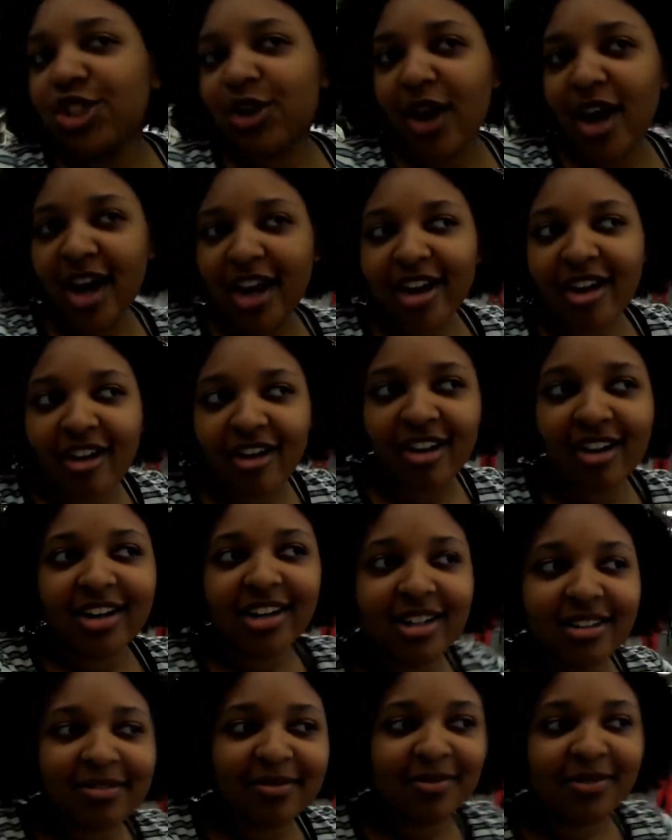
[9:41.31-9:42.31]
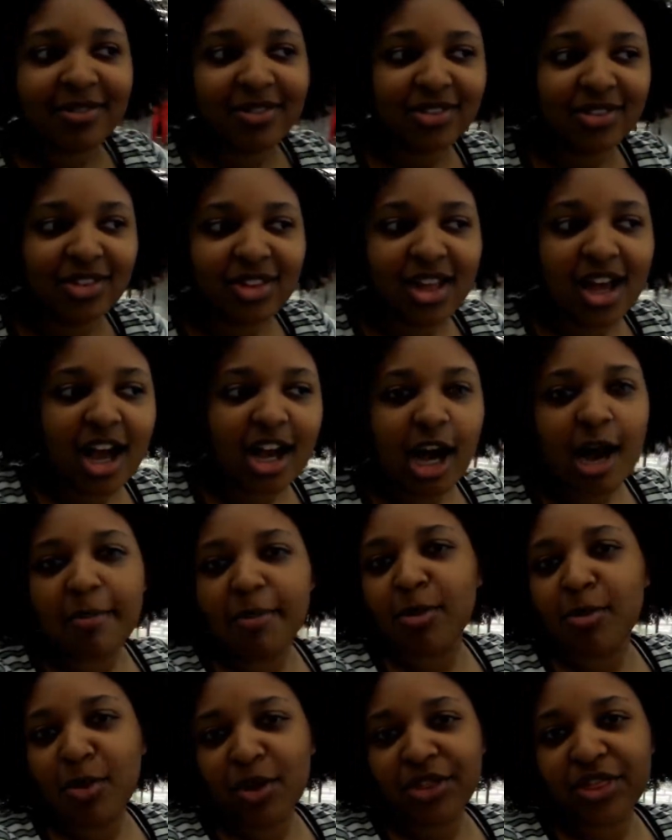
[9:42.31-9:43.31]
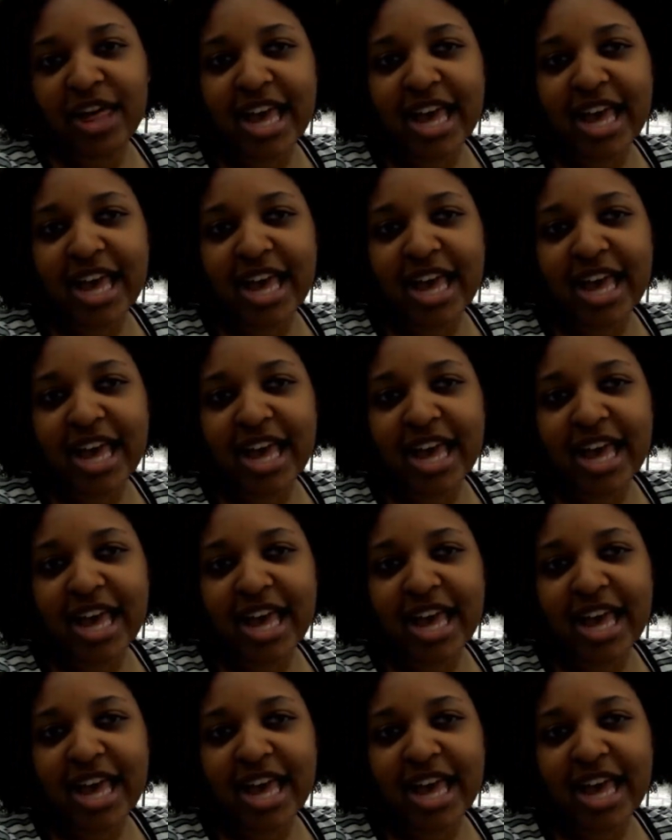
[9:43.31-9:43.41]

to try on a couple more